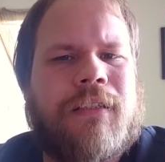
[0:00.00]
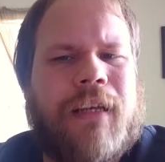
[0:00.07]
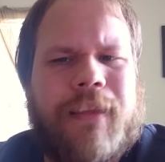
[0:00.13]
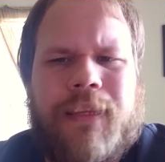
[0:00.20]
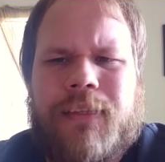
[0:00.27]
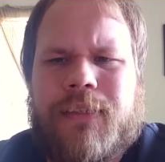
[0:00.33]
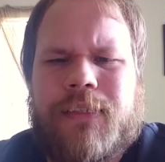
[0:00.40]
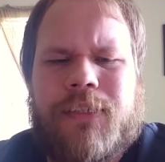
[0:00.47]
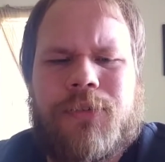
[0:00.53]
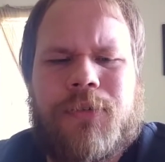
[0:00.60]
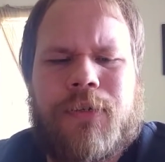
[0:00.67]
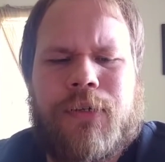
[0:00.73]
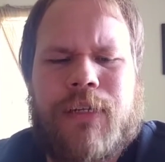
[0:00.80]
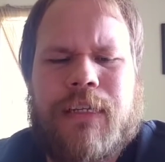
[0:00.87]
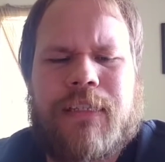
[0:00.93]
I think they do,
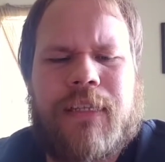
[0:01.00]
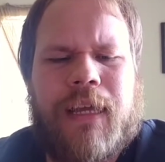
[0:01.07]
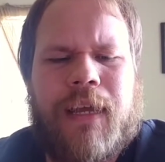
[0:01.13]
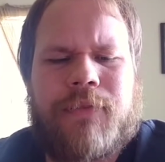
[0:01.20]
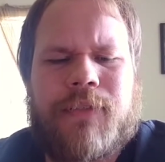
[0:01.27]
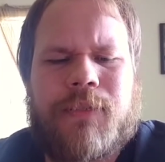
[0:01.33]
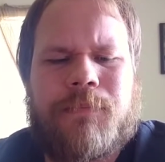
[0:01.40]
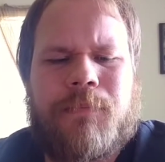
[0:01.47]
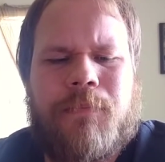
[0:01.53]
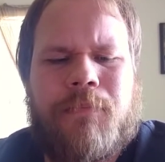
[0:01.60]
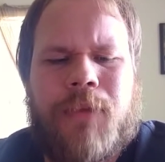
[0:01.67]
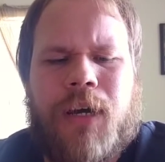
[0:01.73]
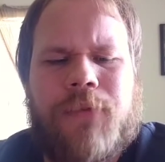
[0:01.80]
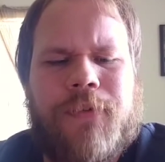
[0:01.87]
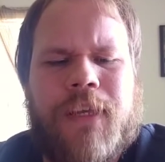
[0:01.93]
or at least they have a
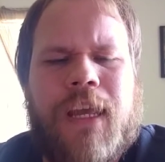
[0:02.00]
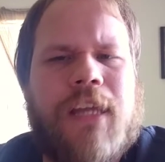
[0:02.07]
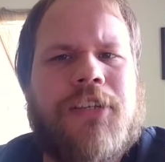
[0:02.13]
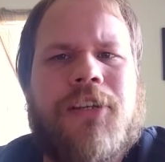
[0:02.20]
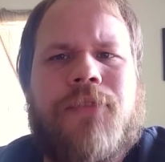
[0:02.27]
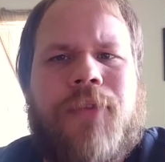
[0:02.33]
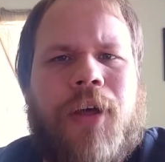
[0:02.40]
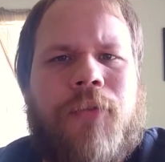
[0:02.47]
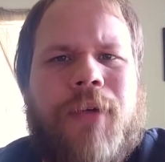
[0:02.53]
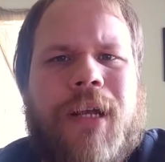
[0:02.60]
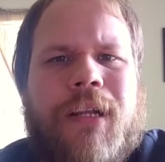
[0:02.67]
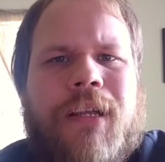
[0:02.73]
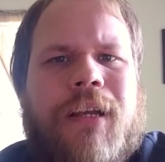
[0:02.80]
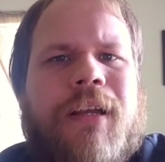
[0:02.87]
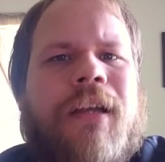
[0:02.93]
modification of
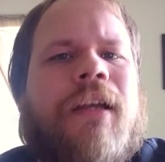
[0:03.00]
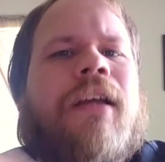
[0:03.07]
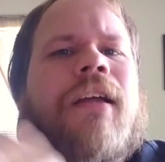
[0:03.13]
Helvetica.